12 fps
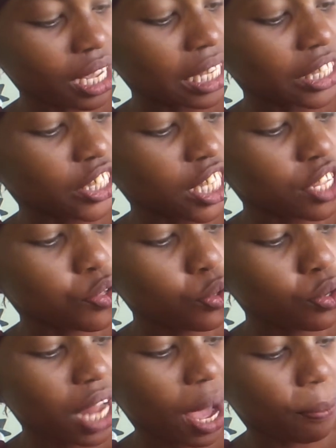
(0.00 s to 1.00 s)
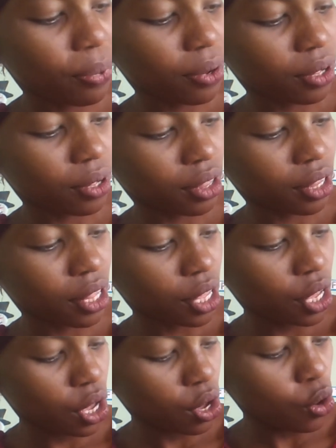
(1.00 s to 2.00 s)
She stood up.
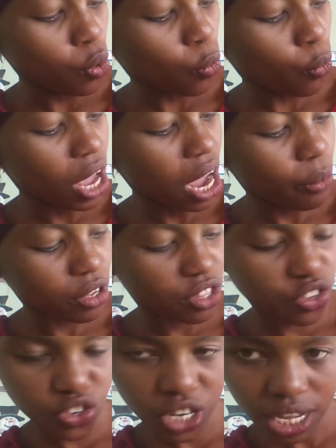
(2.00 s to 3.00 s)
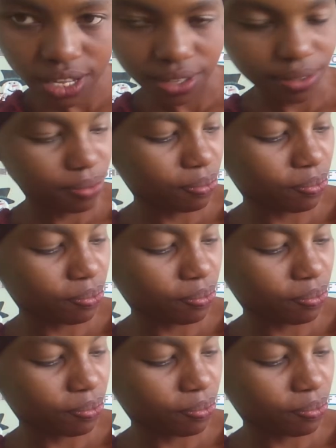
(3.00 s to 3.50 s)
Where was she?